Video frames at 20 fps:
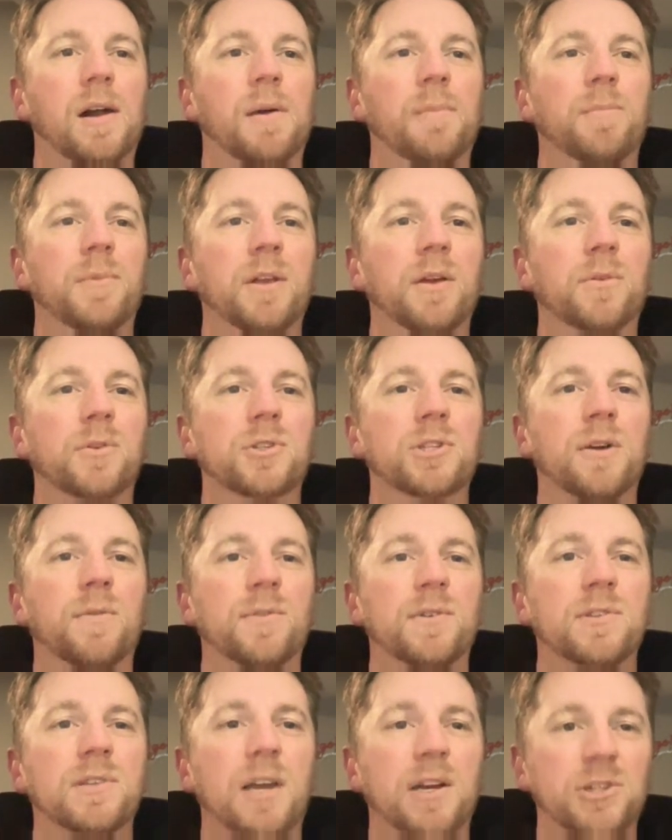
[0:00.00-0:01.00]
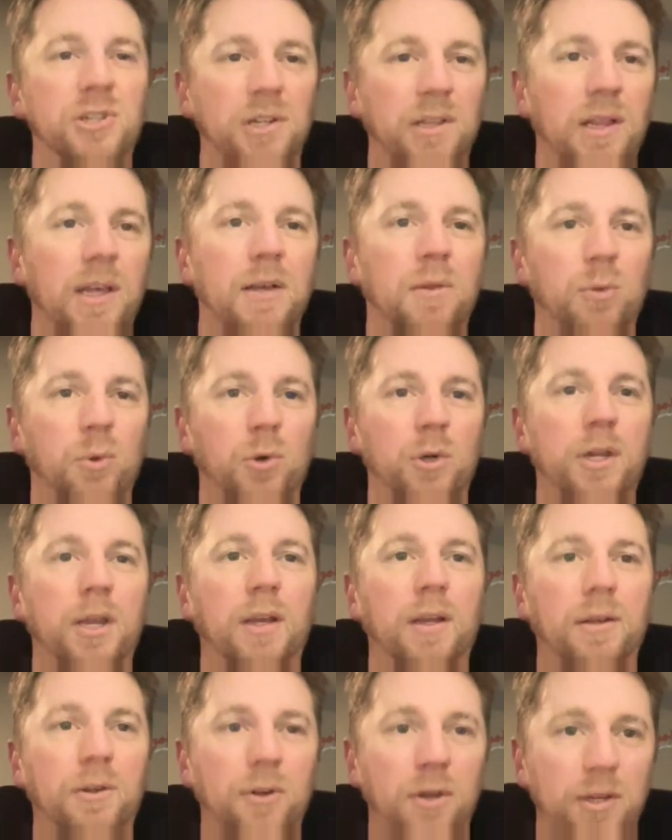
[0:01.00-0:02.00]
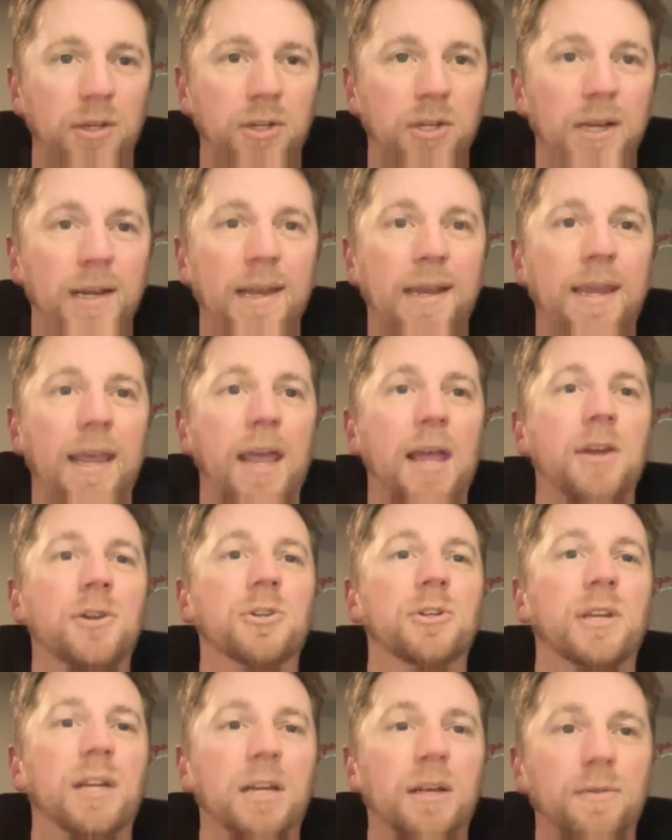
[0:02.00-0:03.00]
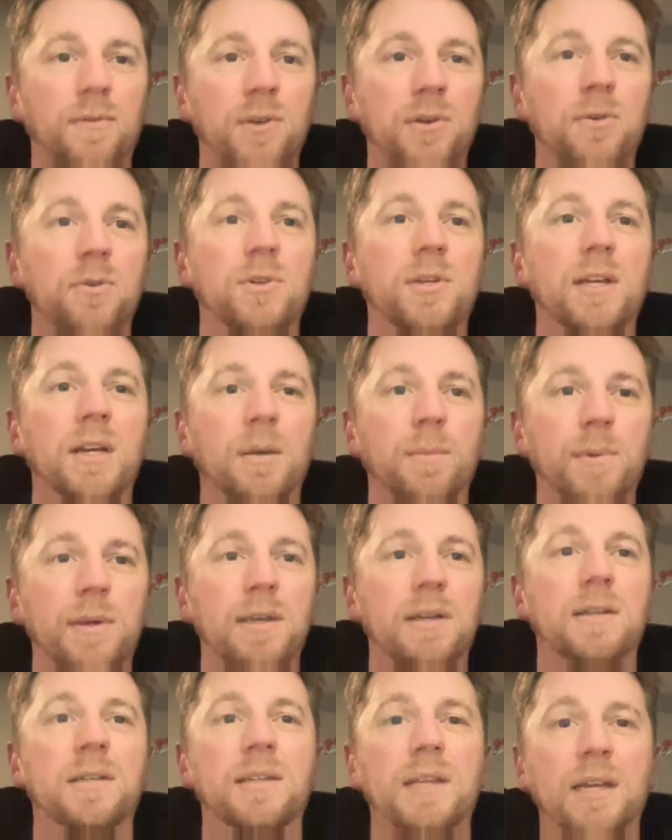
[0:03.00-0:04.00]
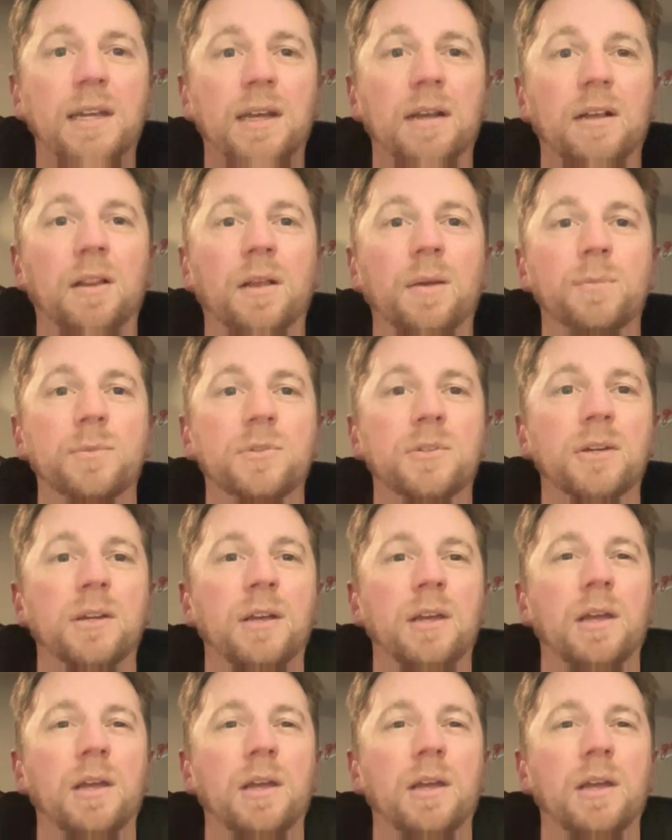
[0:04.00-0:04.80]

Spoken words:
The other stuff is actually like looking. You take a gander, take a view, take a peek, take a glimpse.